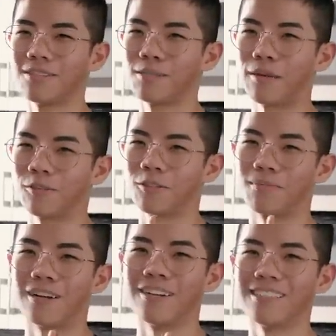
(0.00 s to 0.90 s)
It's oh, really?
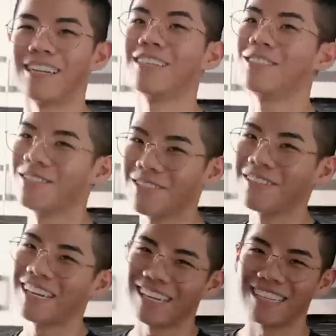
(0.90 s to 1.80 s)
Surprise. I do,
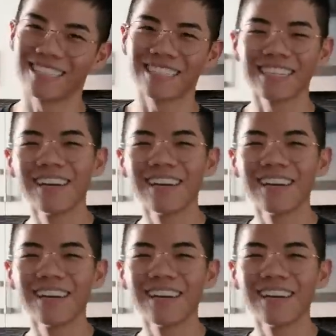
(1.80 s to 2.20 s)
yes.